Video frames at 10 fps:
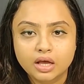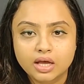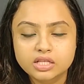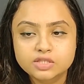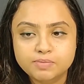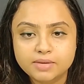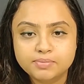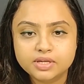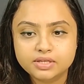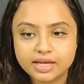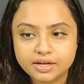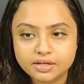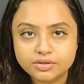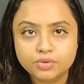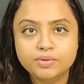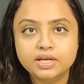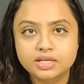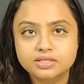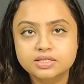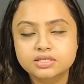Hence, people tend to be
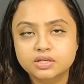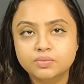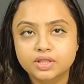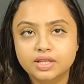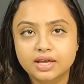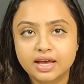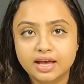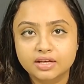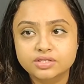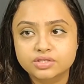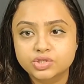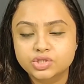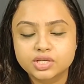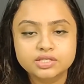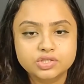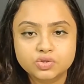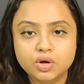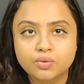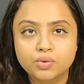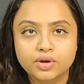consistent with their acts just to
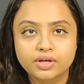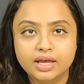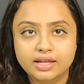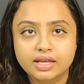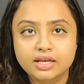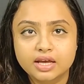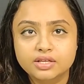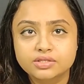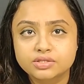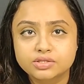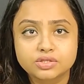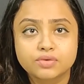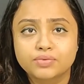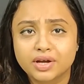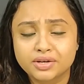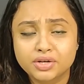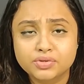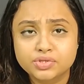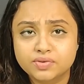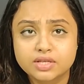avoid any kinds of undue
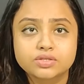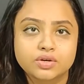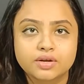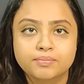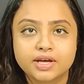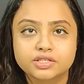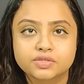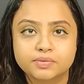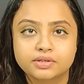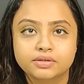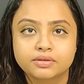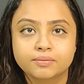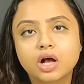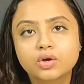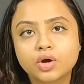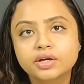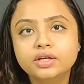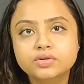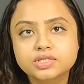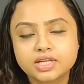stress or embarrassment.
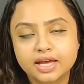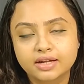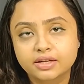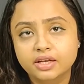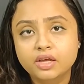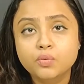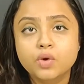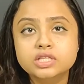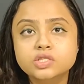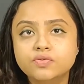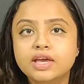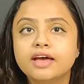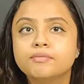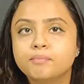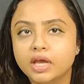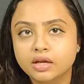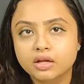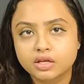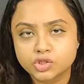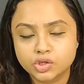According to Cialdini, once we have made
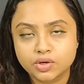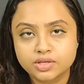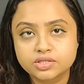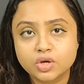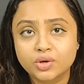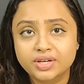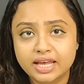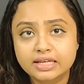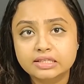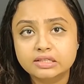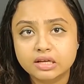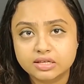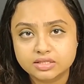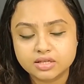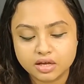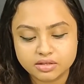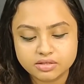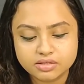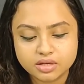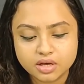a choice or taken a
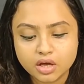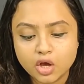stance,